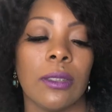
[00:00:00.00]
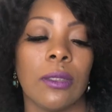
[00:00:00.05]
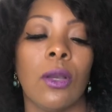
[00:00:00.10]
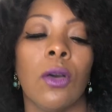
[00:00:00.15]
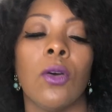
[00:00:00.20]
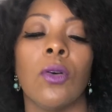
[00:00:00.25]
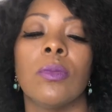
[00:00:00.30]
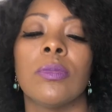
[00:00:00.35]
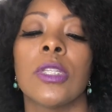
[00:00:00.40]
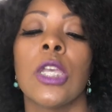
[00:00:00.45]
the
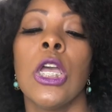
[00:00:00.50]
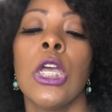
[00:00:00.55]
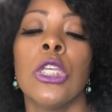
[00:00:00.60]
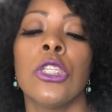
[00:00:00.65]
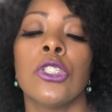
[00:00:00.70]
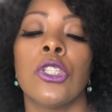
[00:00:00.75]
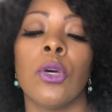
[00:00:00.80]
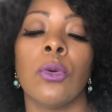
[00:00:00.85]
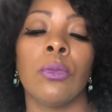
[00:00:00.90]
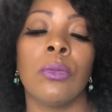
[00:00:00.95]
combs.
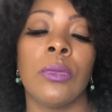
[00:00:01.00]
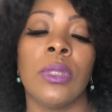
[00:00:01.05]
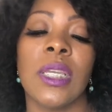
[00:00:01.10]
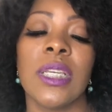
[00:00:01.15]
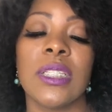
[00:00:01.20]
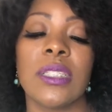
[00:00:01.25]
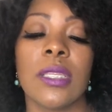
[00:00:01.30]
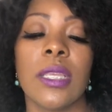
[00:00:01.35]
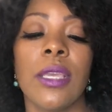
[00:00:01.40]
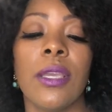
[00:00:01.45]
So
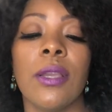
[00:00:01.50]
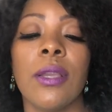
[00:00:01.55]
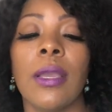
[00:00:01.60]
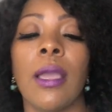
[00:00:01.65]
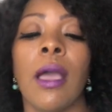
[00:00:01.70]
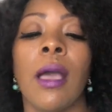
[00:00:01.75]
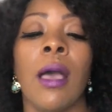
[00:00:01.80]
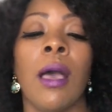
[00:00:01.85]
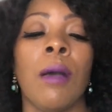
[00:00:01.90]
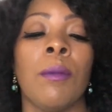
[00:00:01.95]
this
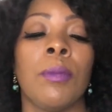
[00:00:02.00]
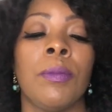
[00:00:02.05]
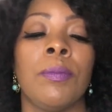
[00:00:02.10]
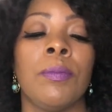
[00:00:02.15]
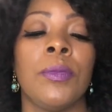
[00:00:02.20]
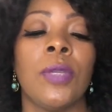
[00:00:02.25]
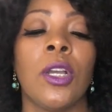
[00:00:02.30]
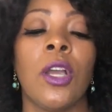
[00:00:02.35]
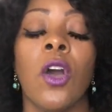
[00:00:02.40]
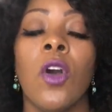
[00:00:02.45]
here,
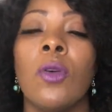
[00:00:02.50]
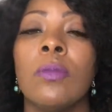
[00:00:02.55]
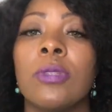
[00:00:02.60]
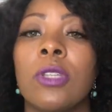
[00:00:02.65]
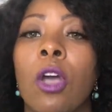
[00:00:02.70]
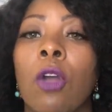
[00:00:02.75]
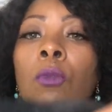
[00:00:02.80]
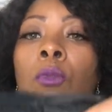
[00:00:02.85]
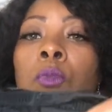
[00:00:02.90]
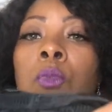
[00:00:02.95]
um, the combs
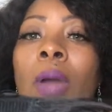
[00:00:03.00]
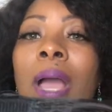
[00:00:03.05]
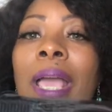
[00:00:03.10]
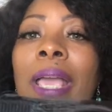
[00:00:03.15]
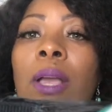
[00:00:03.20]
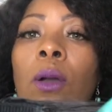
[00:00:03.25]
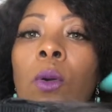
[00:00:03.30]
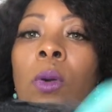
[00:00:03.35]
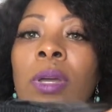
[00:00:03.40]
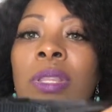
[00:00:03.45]
are
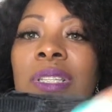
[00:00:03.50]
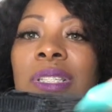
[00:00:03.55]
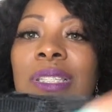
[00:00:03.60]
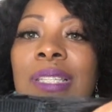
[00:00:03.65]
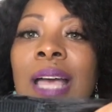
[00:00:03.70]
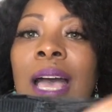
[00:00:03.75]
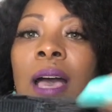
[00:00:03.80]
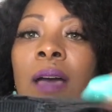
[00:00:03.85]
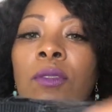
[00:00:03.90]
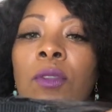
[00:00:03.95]
right on the
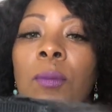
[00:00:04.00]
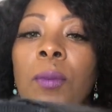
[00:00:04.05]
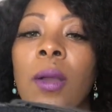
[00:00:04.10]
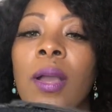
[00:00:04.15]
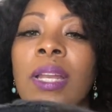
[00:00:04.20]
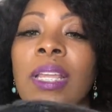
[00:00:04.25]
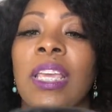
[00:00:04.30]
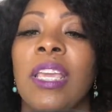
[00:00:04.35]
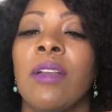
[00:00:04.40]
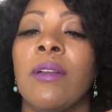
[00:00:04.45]
side of the
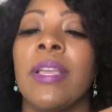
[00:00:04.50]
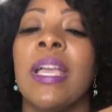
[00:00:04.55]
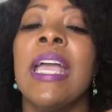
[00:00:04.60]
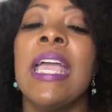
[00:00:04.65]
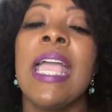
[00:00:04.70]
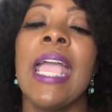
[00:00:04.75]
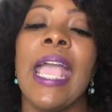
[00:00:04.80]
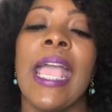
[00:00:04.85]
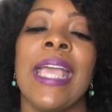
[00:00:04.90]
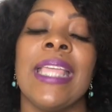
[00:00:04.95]
parting area.
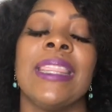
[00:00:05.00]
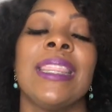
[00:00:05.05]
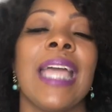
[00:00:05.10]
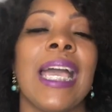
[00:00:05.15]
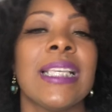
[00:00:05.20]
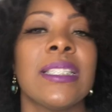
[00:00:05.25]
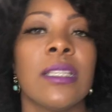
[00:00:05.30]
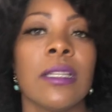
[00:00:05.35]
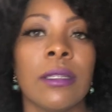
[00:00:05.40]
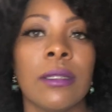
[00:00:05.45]
And
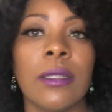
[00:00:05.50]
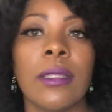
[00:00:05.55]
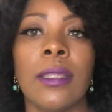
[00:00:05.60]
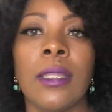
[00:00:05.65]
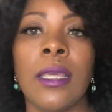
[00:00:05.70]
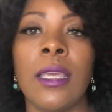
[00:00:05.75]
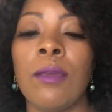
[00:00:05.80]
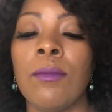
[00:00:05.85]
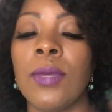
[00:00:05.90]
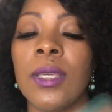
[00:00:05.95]
that's a good
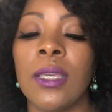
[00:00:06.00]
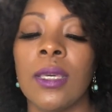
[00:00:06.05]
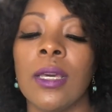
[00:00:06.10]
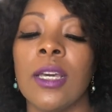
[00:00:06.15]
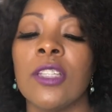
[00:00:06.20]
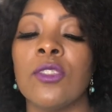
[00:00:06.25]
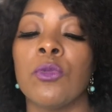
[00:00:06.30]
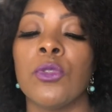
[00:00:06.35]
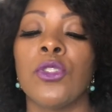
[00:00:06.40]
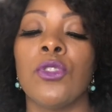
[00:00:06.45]
thing
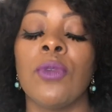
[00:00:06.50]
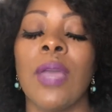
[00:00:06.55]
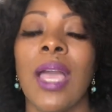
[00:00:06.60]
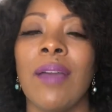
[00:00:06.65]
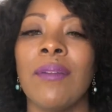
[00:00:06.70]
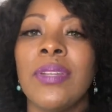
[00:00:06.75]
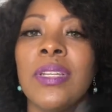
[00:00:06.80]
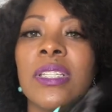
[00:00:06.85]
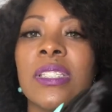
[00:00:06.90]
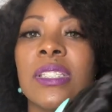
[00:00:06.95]
because with you
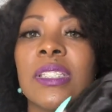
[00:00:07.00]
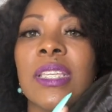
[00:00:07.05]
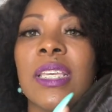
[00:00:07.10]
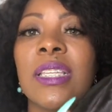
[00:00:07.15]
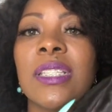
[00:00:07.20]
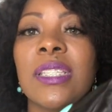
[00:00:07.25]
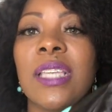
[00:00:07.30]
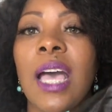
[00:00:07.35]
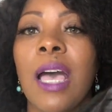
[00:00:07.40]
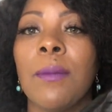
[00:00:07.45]
having this
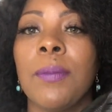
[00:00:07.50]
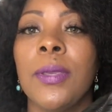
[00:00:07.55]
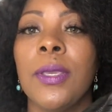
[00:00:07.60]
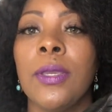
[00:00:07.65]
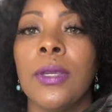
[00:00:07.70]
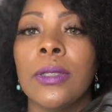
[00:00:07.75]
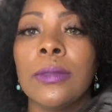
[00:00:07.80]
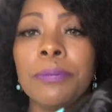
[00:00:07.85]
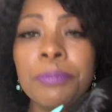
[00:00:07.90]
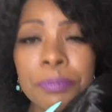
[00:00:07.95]
skin top
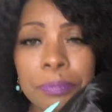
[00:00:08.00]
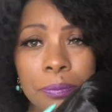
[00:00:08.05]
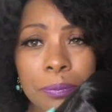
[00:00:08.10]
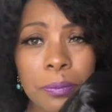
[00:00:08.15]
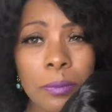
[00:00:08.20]
here,